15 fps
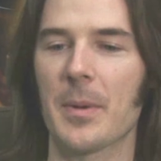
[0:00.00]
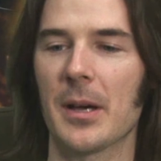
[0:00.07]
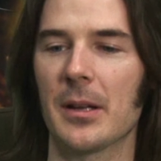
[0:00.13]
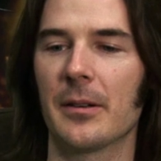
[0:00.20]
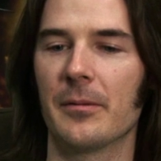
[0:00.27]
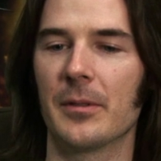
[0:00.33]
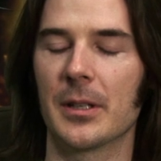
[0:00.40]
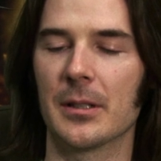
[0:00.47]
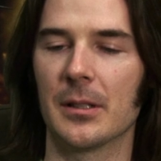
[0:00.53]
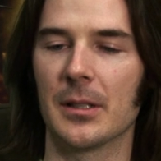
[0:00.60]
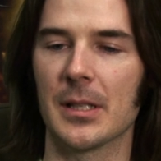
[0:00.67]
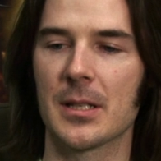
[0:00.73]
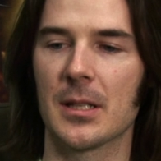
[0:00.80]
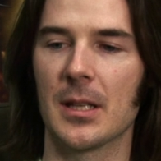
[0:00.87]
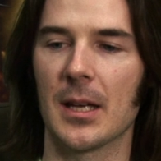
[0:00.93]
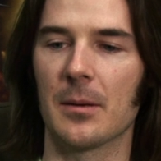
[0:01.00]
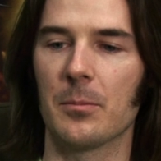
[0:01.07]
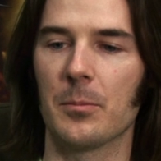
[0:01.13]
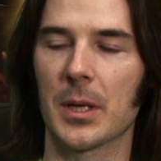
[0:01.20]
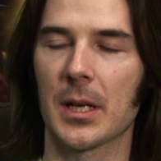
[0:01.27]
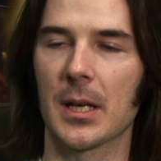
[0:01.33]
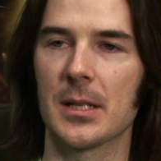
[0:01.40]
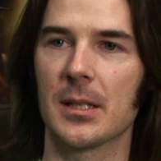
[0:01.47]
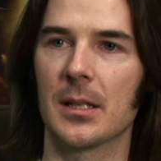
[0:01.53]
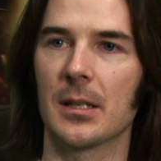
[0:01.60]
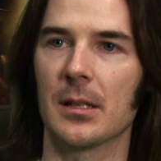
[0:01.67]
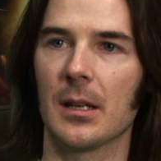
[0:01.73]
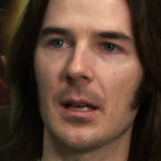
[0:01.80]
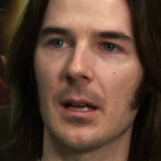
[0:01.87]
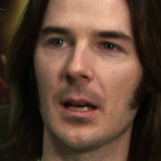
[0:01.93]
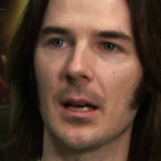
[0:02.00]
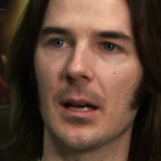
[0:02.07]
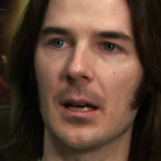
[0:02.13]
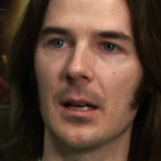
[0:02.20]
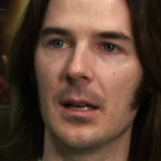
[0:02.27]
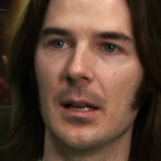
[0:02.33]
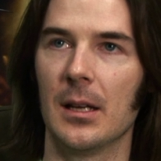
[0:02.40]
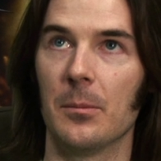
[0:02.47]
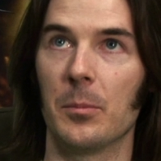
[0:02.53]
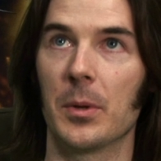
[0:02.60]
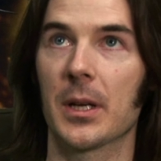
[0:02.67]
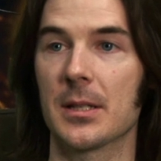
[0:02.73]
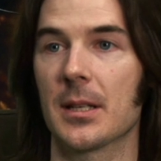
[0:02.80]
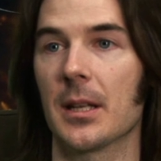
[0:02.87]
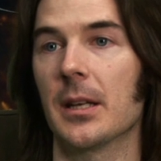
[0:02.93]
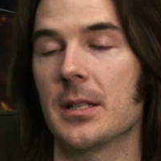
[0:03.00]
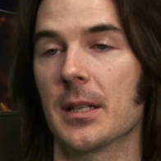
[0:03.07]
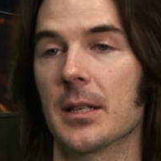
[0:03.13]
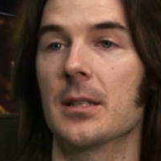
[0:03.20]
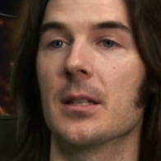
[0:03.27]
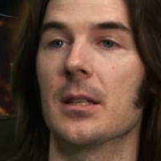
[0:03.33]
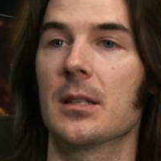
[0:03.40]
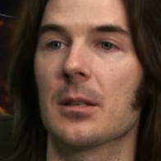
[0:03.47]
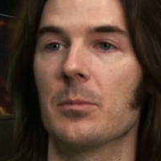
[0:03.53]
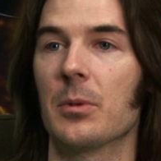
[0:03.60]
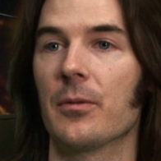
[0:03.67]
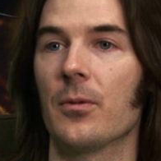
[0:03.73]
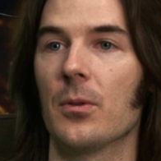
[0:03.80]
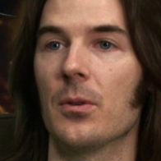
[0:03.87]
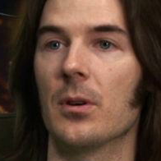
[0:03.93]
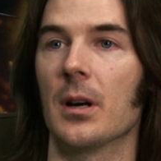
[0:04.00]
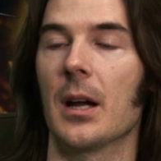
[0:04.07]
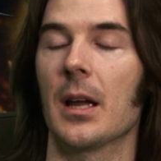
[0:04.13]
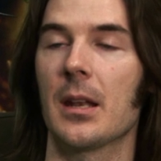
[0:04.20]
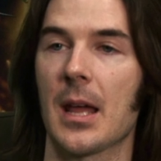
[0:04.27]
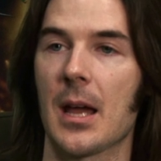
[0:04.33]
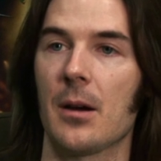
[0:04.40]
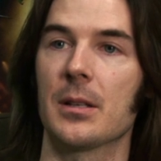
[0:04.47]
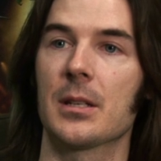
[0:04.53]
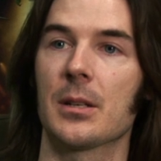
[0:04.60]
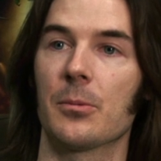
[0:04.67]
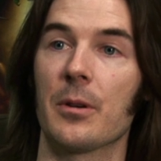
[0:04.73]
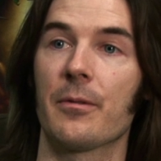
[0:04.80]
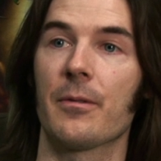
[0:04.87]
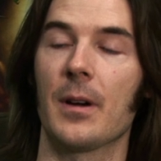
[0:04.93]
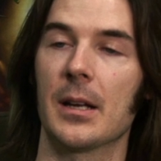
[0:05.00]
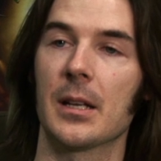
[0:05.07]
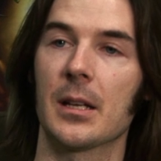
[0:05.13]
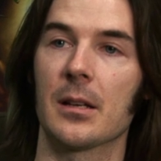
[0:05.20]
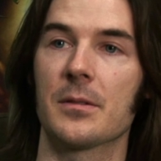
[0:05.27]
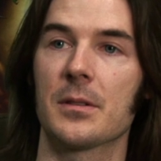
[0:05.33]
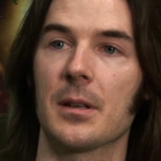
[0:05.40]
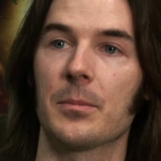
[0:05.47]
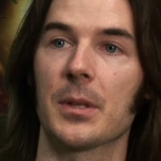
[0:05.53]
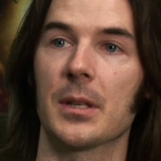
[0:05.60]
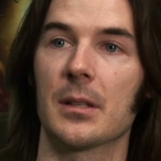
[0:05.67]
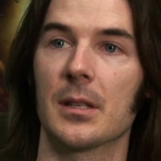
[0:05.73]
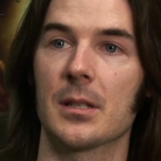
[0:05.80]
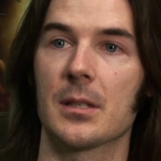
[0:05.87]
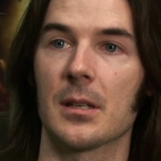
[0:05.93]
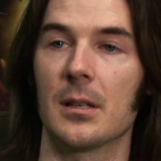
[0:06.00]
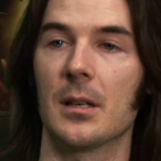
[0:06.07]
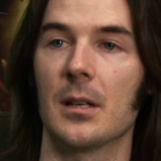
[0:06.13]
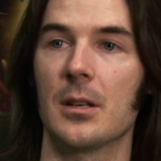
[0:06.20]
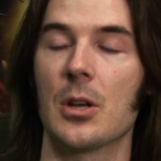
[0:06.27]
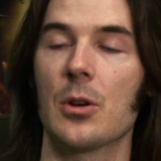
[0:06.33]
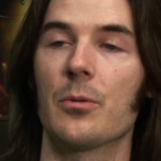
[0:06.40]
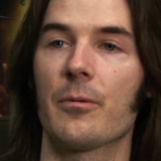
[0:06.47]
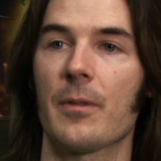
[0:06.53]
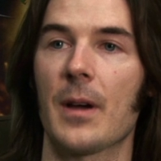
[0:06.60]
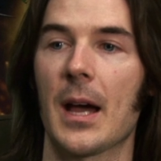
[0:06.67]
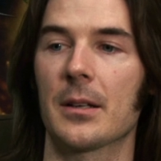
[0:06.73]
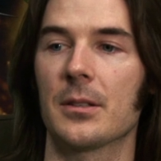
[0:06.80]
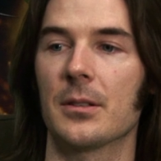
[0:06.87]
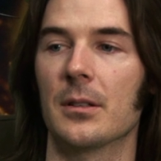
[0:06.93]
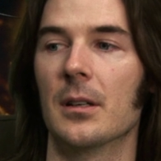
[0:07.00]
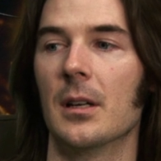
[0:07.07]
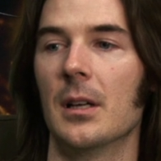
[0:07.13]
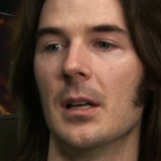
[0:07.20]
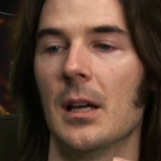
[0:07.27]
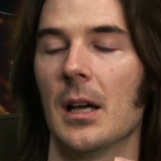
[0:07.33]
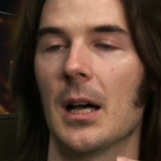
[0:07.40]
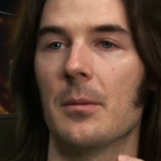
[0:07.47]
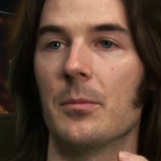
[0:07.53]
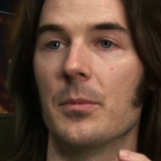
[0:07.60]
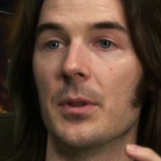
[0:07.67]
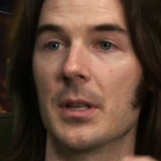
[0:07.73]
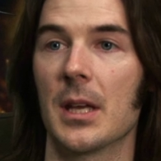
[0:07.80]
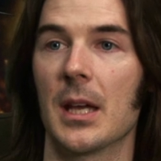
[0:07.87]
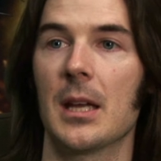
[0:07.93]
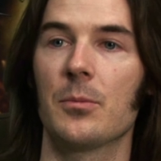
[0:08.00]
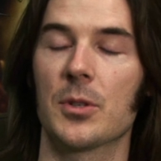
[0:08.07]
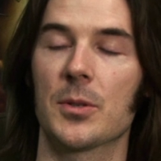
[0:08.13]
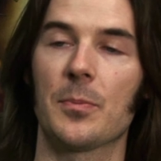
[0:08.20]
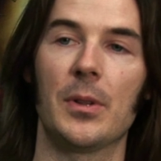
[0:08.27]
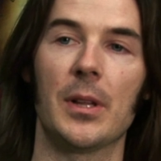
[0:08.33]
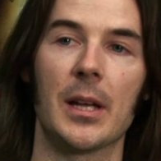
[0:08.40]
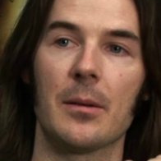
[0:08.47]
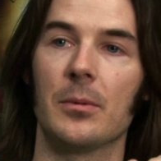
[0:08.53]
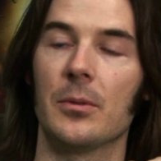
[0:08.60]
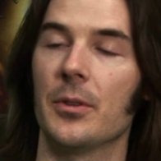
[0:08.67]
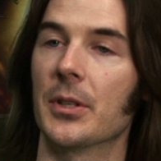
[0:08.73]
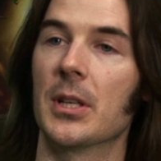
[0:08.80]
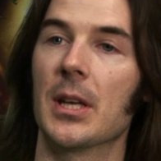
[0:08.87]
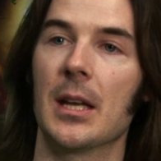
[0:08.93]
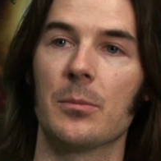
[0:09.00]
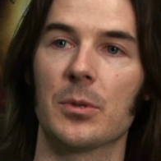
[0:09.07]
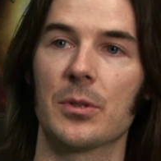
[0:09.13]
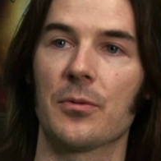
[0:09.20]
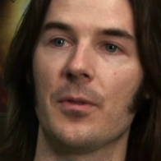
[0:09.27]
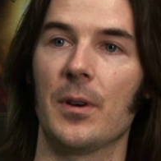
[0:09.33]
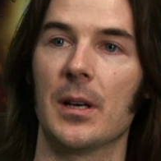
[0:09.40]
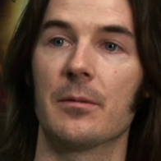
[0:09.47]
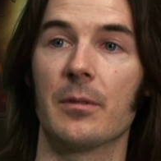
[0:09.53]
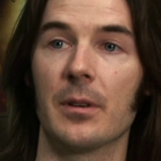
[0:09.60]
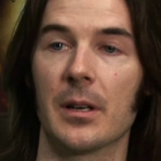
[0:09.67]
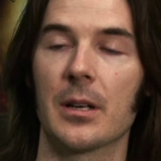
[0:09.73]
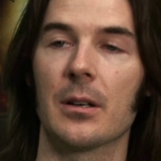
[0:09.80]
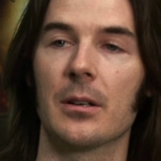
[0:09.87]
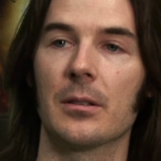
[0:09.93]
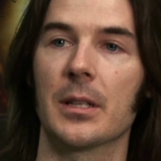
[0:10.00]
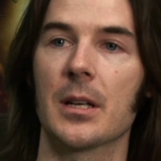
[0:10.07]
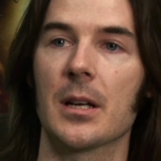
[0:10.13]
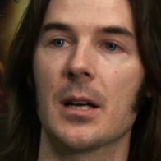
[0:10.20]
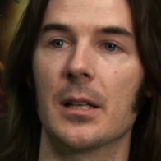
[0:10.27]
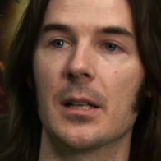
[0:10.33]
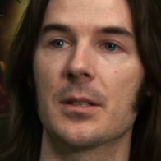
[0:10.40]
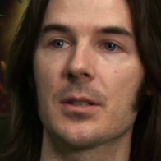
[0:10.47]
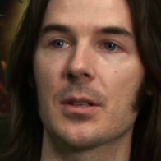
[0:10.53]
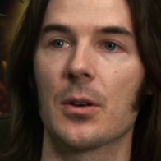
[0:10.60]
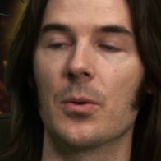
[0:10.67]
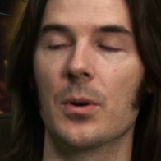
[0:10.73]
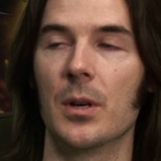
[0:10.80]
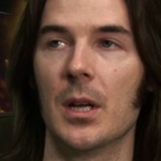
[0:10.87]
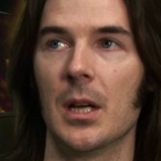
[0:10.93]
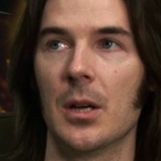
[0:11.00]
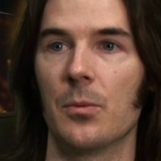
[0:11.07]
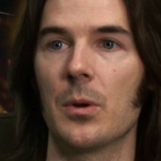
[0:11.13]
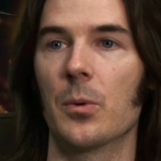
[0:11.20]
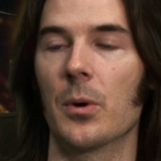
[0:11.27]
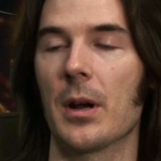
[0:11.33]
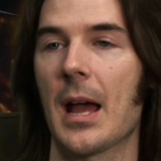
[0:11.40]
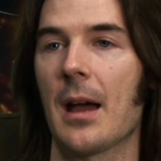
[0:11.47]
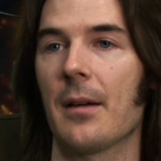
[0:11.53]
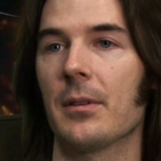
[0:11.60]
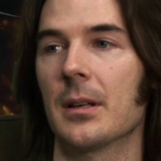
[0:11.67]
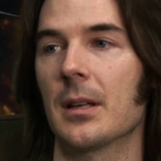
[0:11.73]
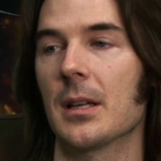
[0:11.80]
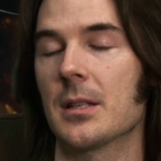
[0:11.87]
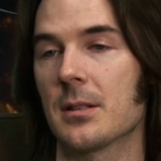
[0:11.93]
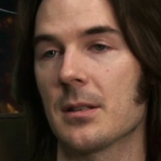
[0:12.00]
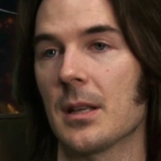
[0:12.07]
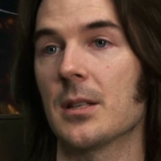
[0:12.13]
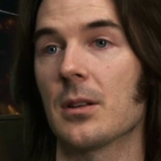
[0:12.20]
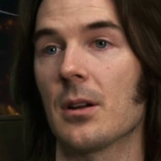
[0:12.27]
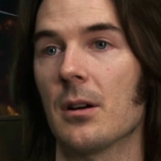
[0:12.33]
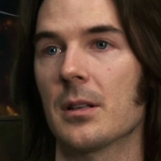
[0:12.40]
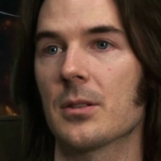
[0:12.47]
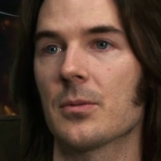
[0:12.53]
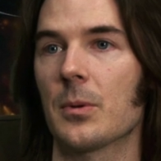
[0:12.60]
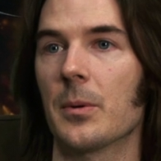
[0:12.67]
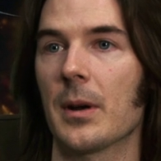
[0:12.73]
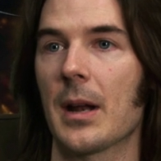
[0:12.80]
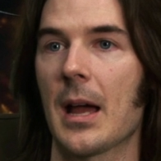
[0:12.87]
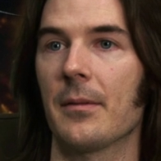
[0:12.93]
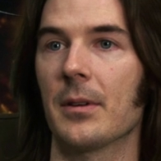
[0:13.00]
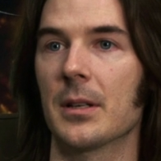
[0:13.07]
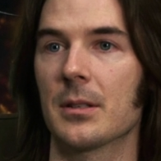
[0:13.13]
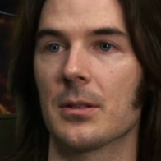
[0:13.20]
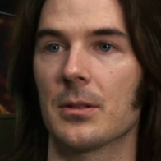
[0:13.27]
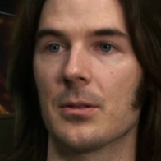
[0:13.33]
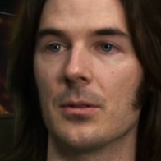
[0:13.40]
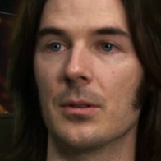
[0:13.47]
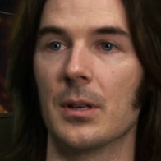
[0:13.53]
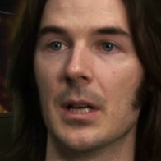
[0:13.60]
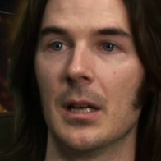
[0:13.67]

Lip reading: about Unreal is that because it has existed before and now it's a refining of something that's a known factor, the game was playable, the game was fun very early on. So we weren't having, as artists, we weren't having to